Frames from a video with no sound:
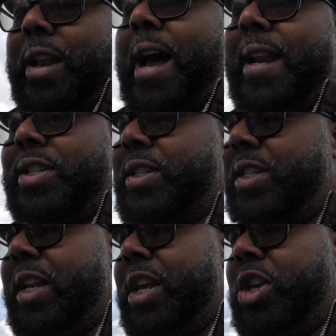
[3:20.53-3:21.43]
Not its
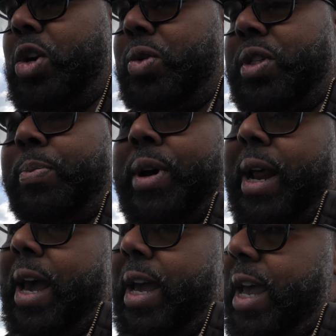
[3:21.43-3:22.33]
intended use,
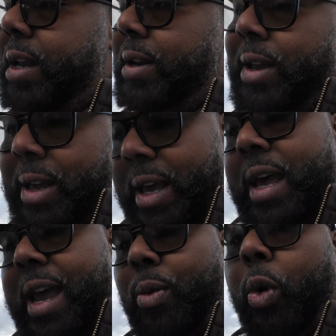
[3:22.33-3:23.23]
but hey,
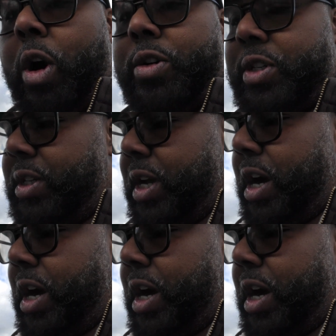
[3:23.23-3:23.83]
it works.